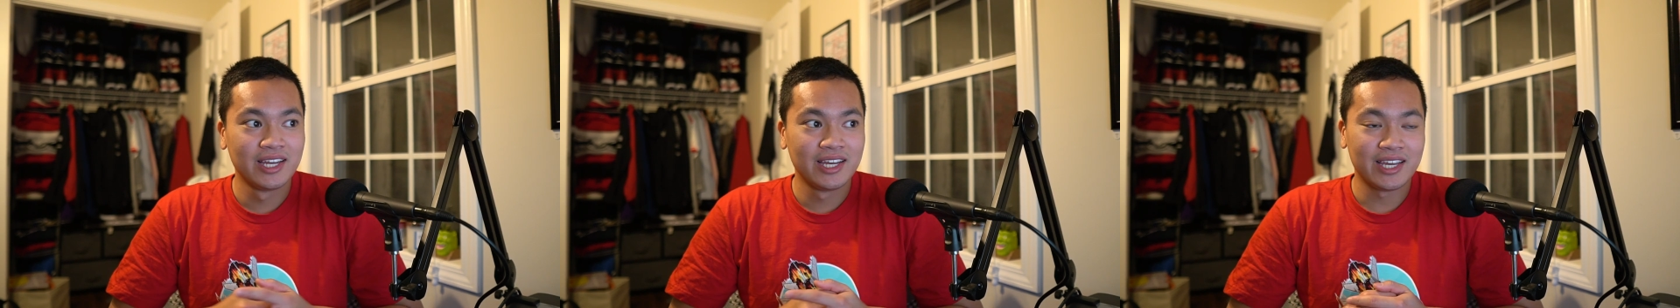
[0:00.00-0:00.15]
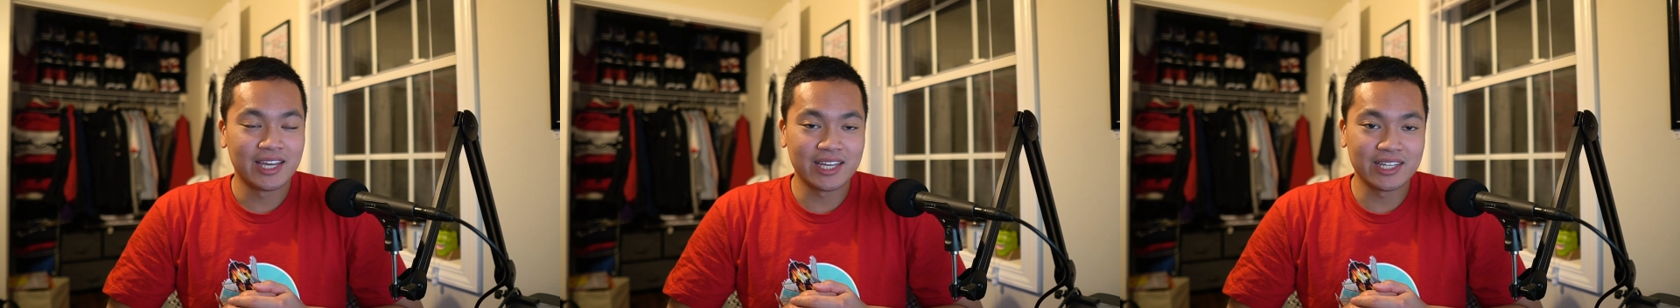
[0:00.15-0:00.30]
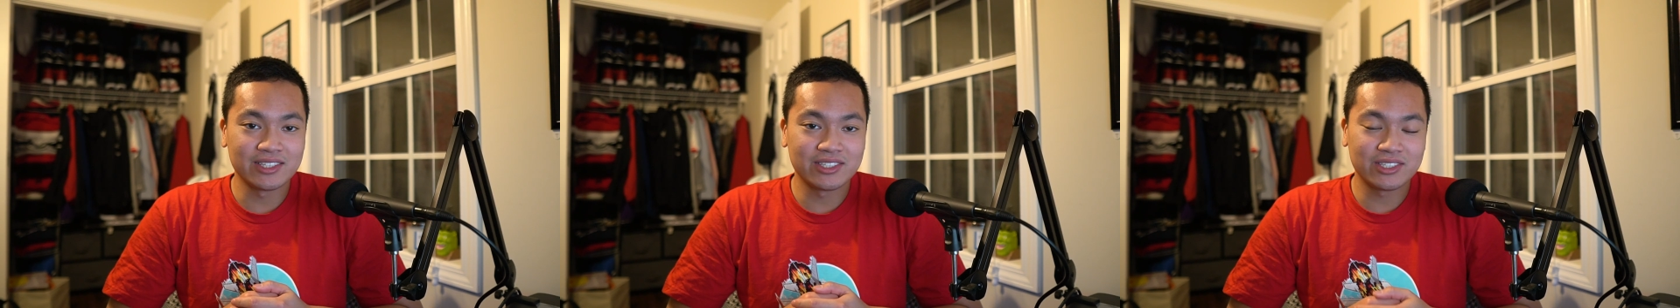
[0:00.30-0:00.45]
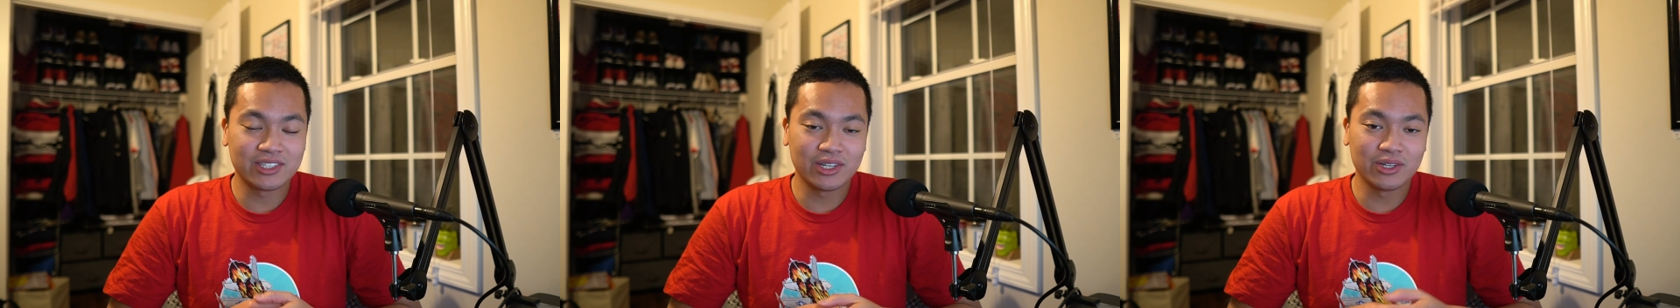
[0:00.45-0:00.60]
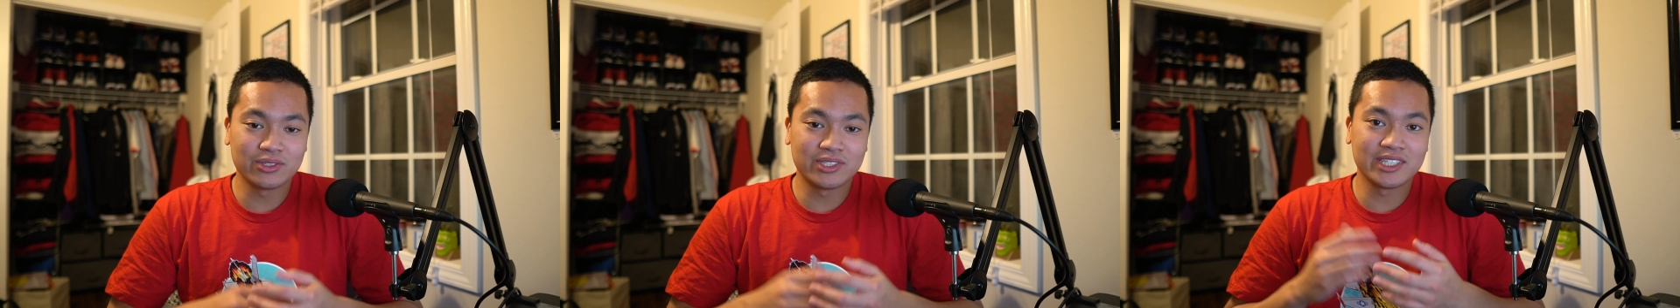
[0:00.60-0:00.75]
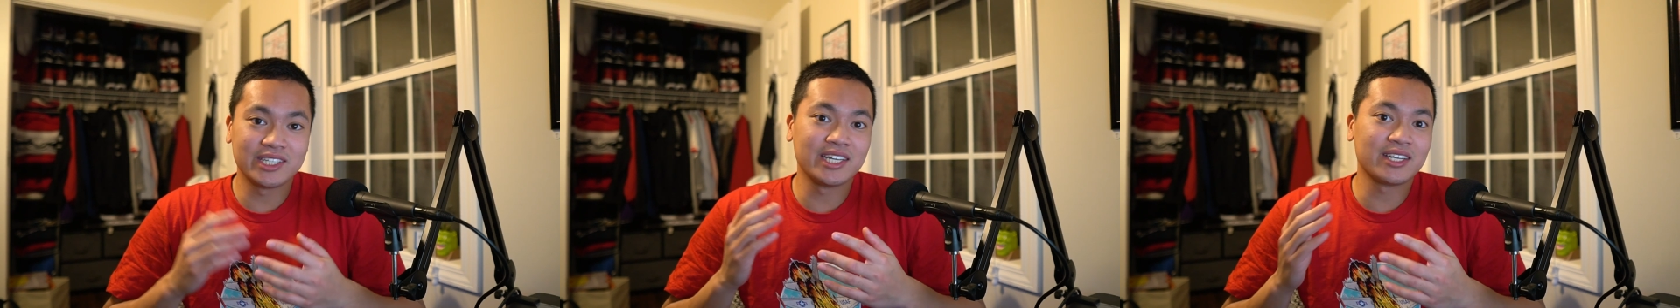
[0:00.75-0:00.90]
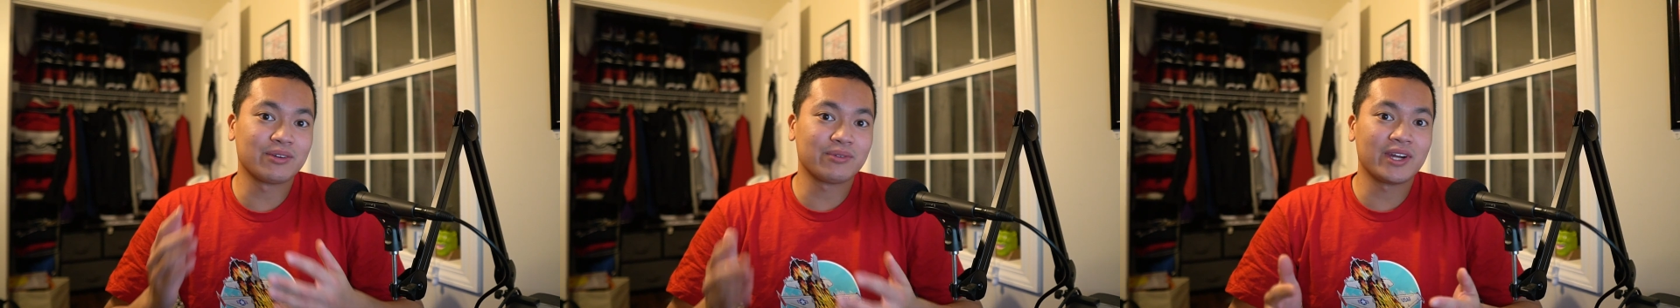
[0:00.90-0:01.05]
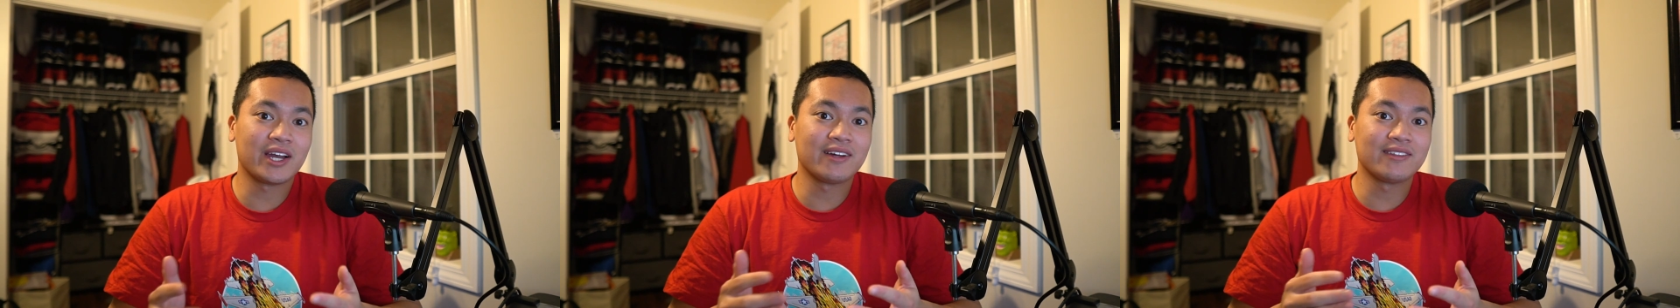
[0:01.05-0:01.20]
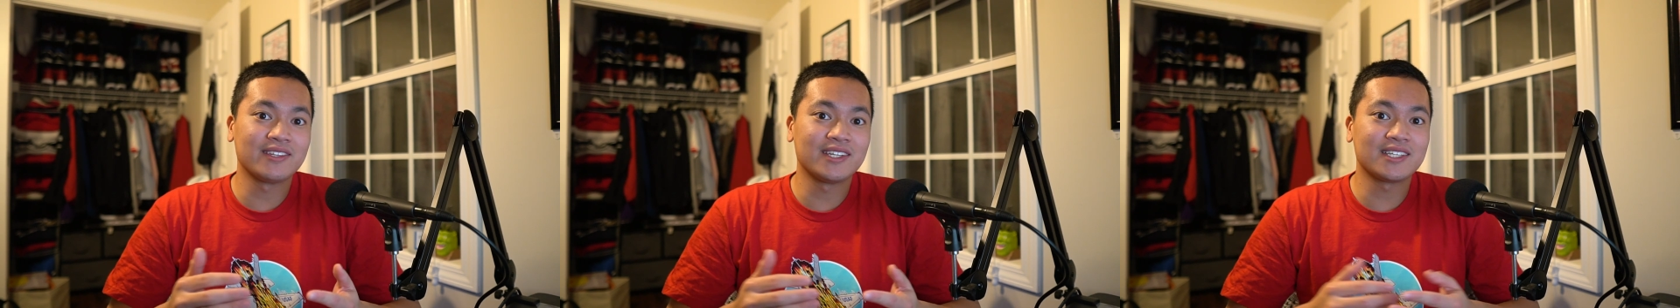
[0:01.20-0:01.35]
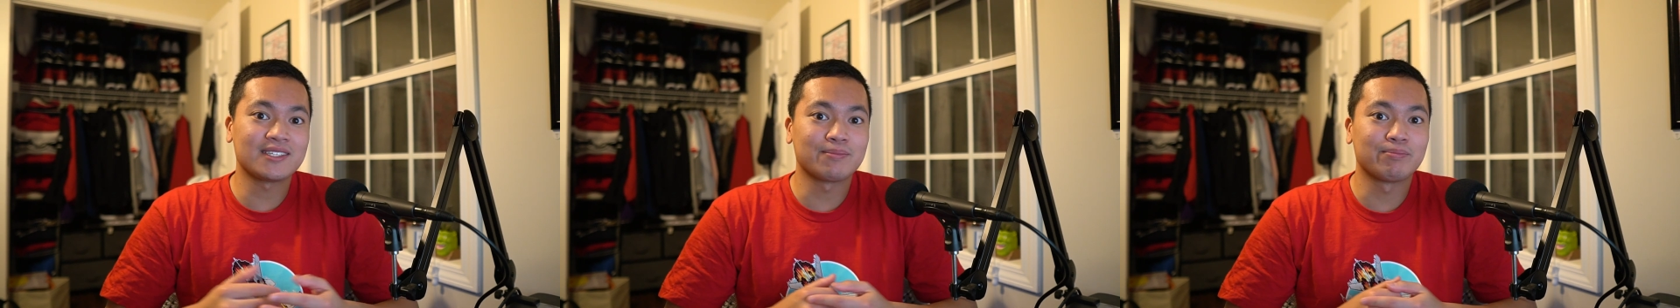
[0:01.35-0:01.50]
And so to get
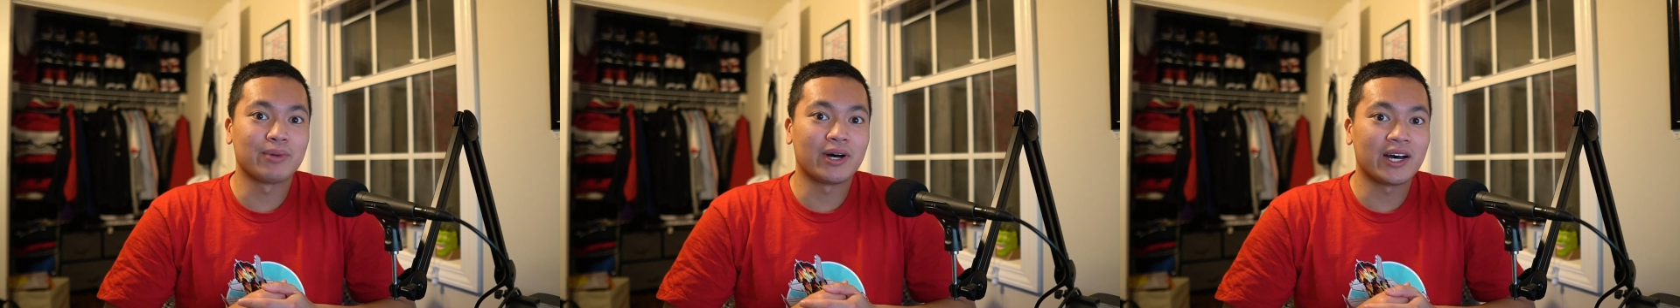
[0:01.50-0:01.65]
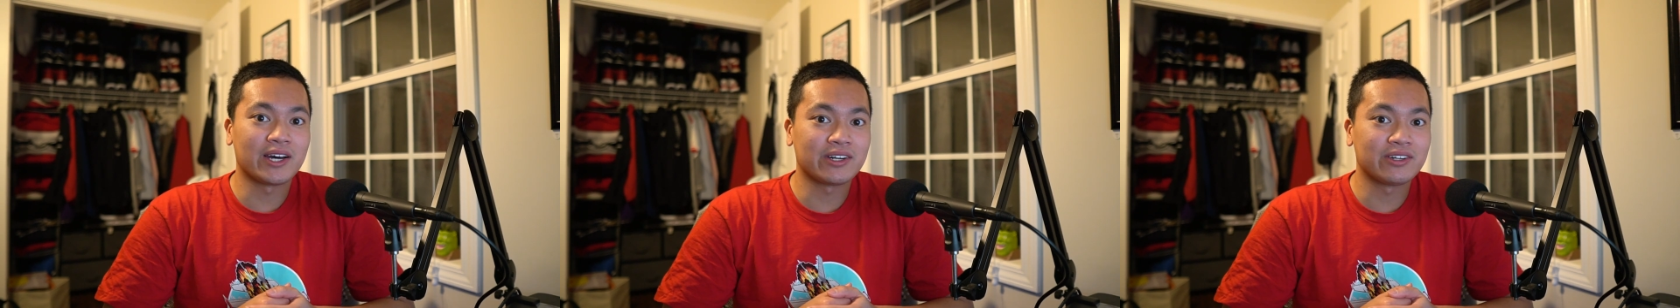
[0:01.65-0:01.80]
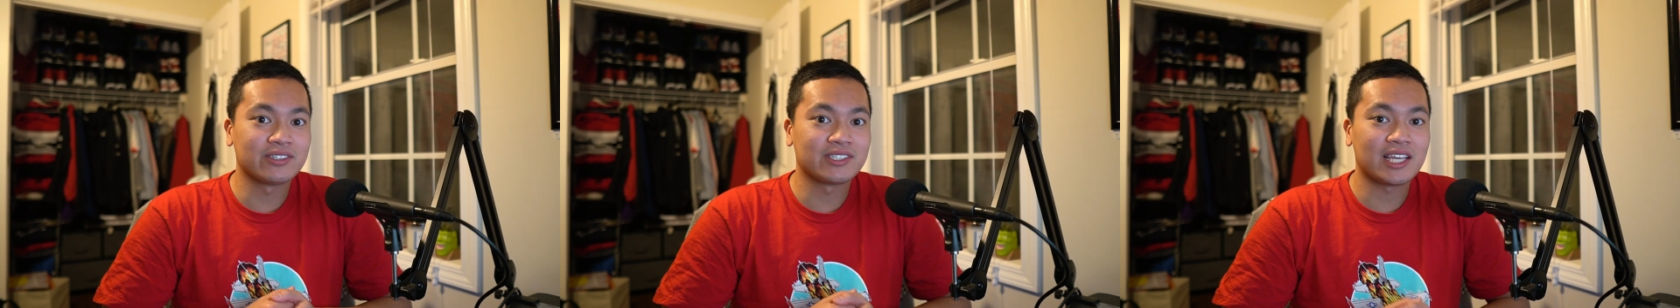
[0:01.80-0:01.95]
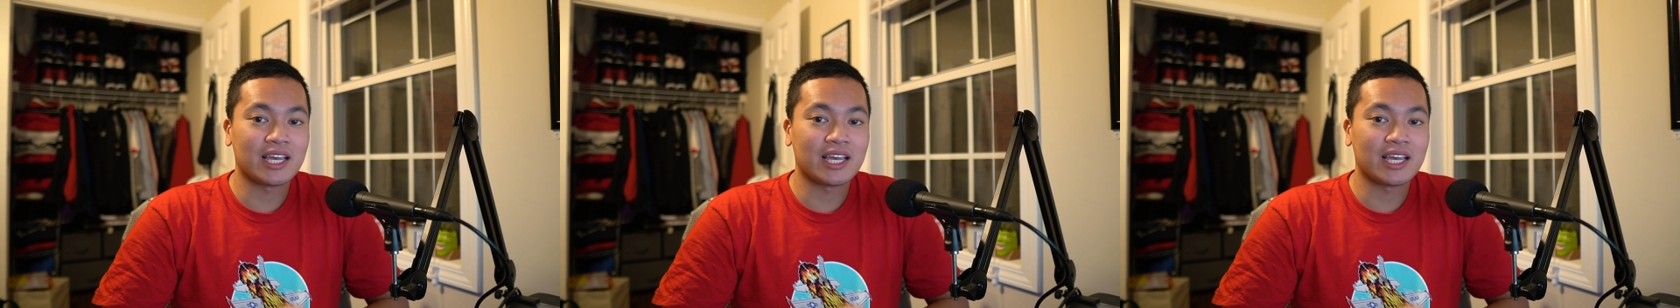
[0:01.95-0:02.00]
around this, botters